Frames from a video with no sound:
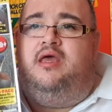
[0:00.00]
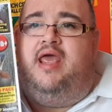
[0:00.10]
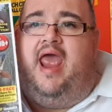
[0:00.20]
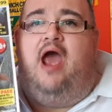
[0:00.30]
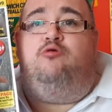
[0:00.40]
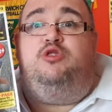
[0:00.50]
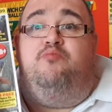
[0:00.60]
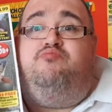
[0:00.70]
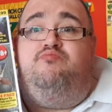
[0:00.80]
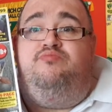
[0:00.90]
It held the,
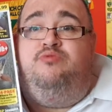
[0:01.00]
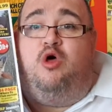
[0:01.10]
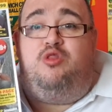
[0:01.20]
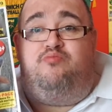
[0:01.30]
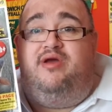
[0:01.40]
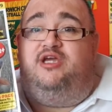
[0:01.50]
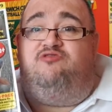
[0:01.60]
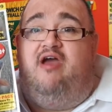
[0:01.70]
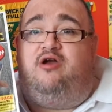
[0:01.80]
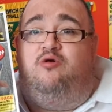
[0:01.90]
not the British
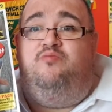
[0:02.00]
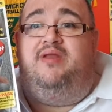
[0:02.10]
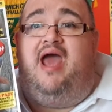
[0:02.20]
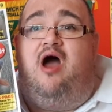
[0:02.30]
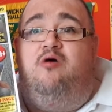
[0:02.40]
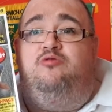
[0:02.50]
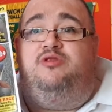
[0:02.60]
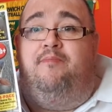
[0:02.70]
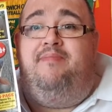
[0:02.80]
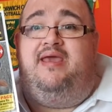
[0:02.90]
record, but it held
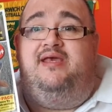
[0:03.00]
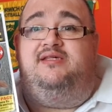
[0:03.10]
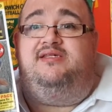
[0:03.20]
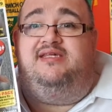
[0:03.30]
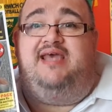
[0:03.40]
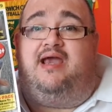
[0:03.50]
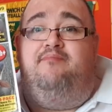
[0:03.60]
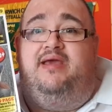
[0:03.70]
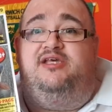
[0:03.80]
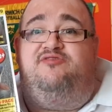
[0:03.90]
the biggest, the second
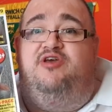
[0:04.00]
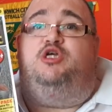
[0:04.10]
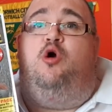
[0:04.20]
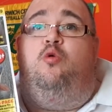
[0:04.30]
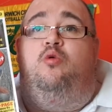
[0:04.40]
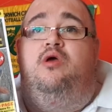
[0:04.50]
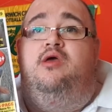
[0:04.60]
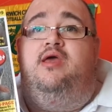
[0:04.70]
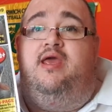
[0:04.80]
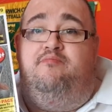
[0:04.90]
biggest fish caught
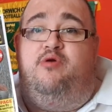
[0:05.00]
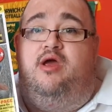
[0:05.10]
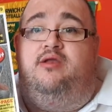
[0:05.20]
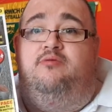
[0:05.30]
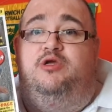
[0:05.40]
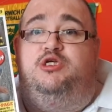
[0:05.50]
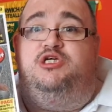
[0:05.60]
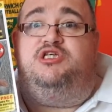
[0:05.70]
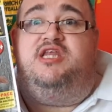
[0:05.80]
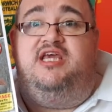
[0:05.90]
in Britain, which
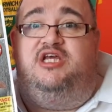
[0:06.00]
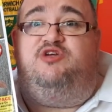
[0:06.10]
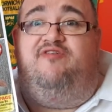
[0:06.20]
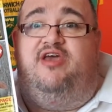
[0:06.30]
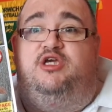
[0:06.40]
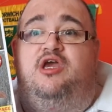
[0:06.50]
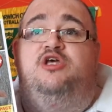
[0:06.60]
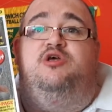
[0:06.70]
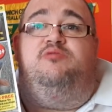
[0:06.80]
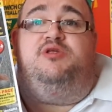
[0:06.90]
is an English fish.
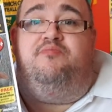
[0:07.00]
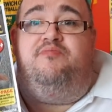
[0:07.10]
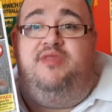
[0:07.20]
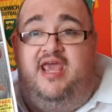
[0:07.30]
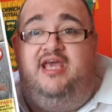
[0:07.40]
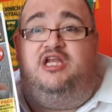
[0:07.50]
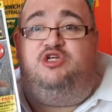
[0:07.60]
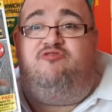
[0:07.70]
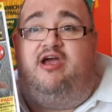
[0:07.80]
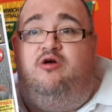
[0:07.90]
So it was the
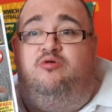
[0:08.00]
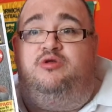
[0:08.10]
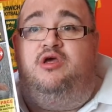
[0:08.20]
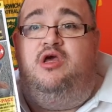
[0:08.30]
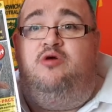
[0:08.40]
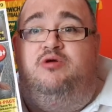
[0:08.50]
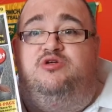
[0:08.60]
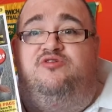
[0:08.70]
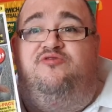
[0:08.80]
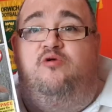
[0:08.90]
English record,
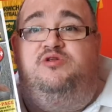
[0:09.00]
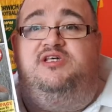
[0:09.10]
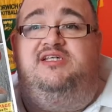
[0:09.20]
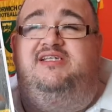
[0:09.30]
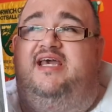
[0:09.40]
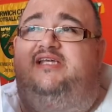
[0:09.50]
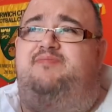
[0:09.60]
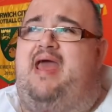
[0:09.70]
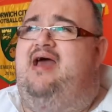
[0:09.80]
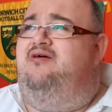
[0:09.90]
which was
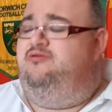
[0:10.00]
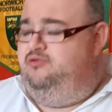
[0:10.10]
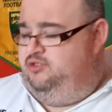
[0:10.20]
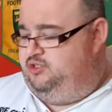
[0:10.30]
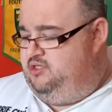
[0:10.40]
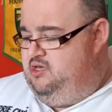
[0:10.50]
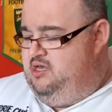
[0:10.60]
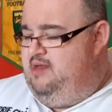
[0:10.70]
46 pounds.